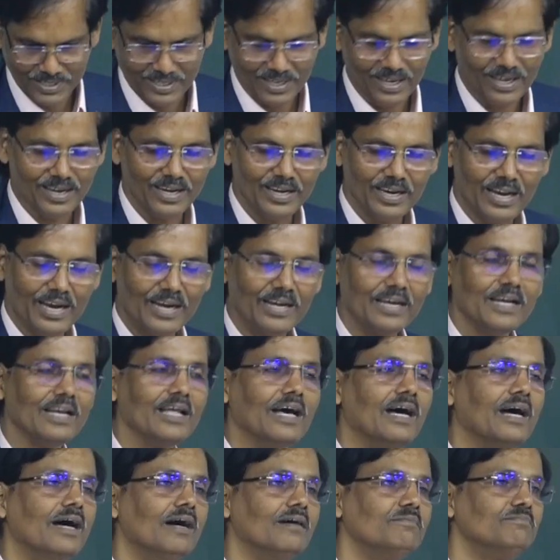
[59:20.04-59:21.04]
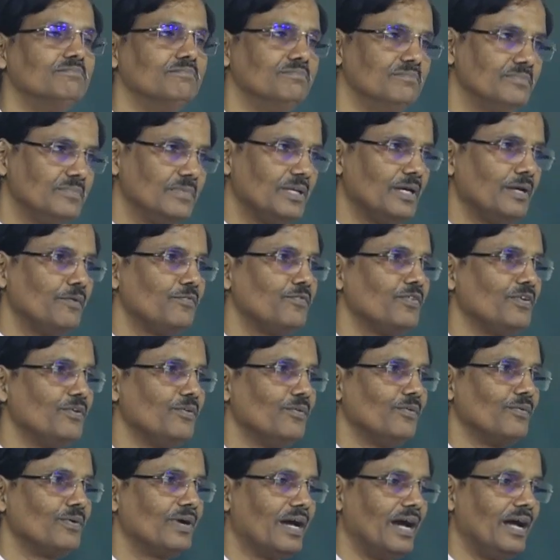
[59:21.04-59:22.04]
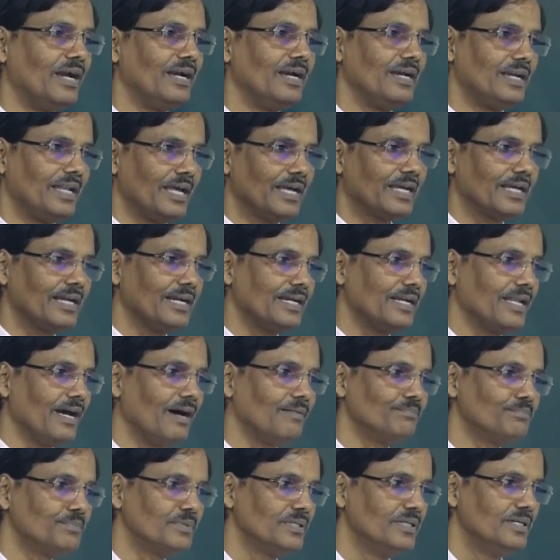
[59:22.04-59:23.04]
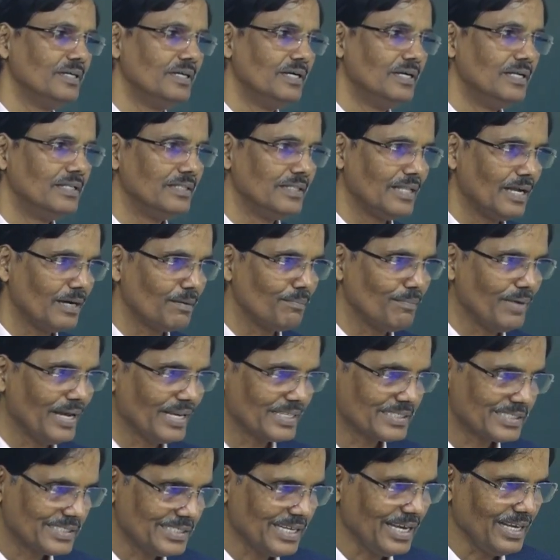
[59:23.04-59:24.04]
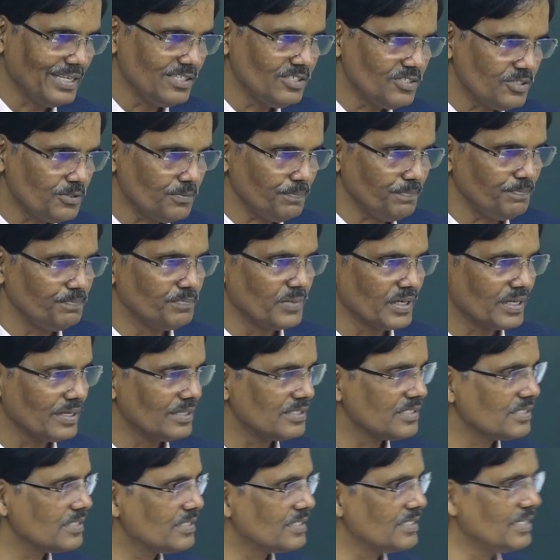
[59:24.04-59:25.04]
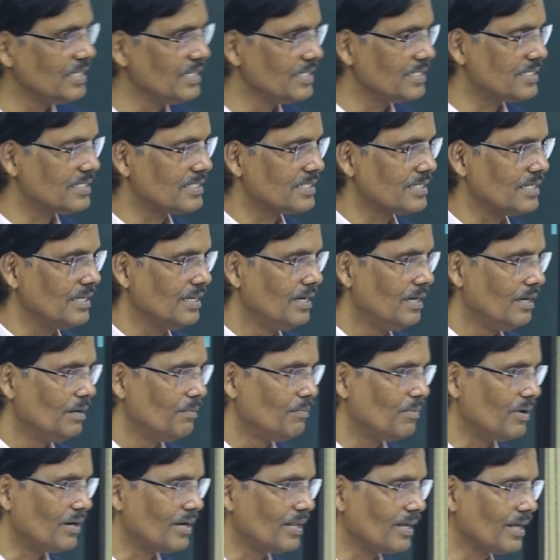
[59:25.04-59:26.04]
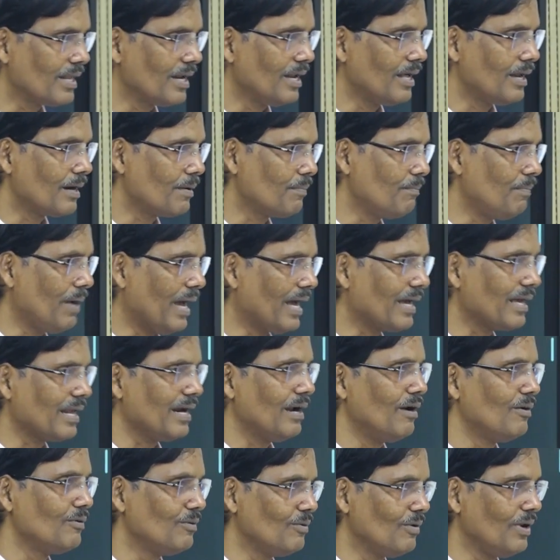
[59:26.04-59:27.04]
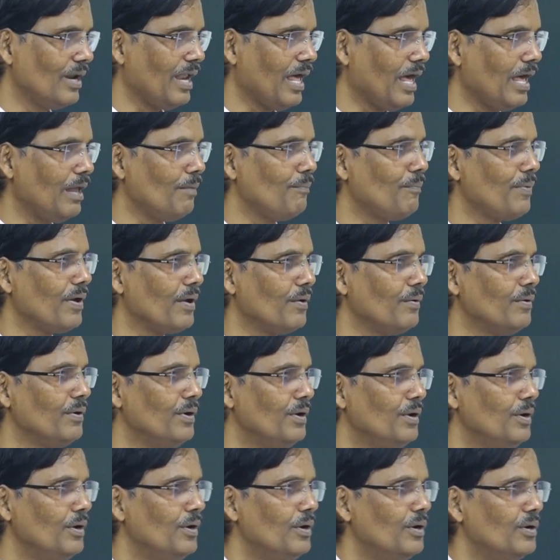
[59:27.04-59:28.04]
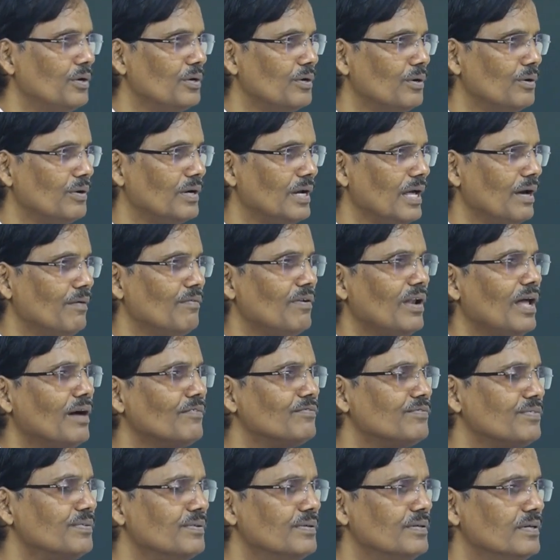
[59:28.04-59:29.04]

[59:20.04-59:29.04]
done, and if you can take it up, that makes sense, because this particular background will help you to develop